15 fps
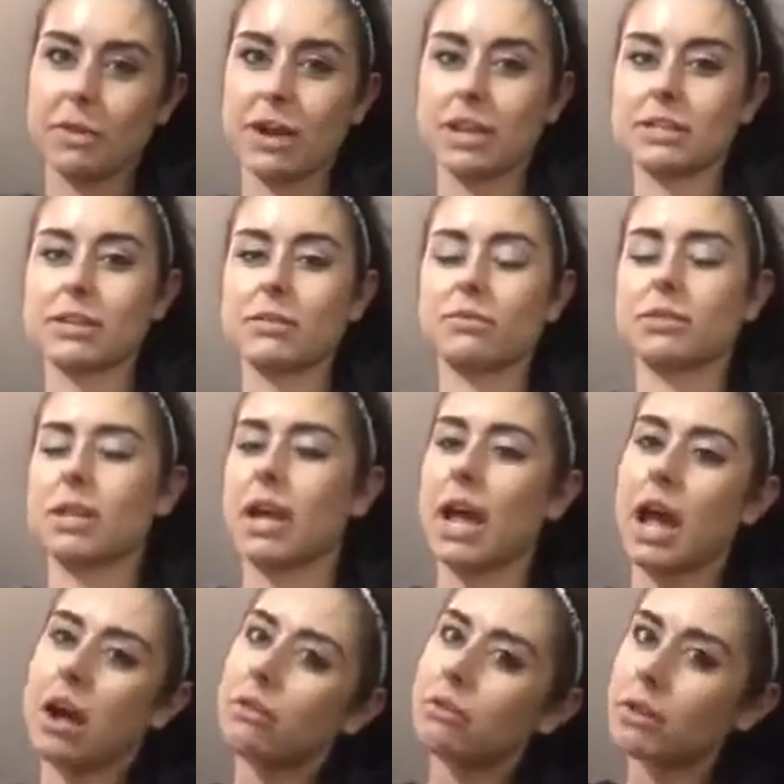because I was like,
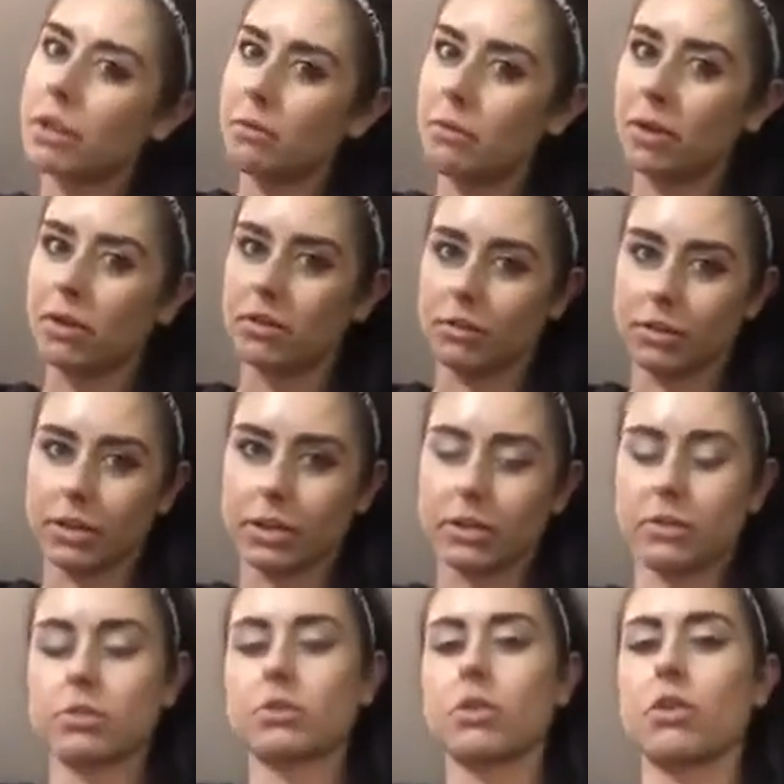I really want to look like
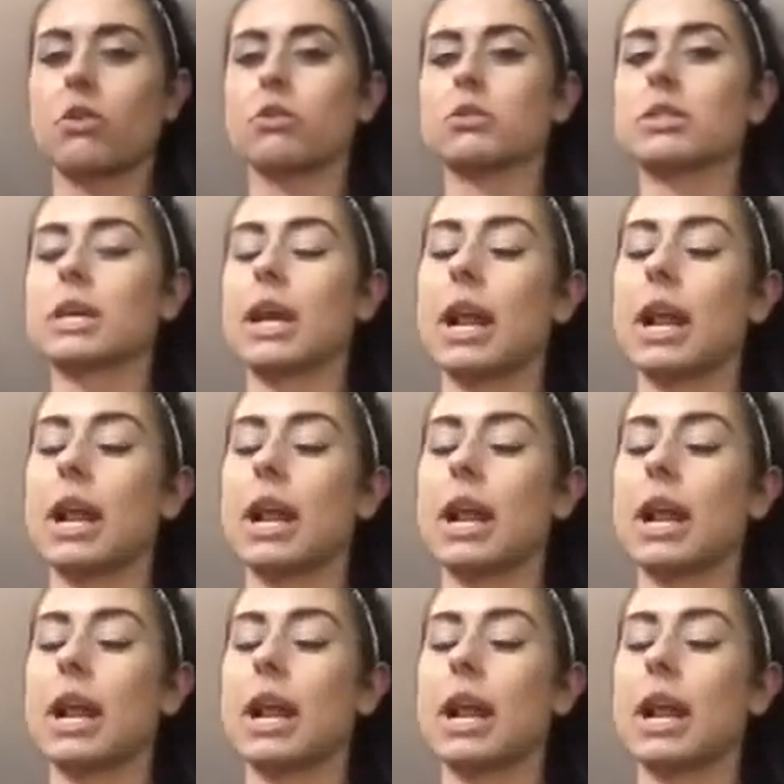those girls,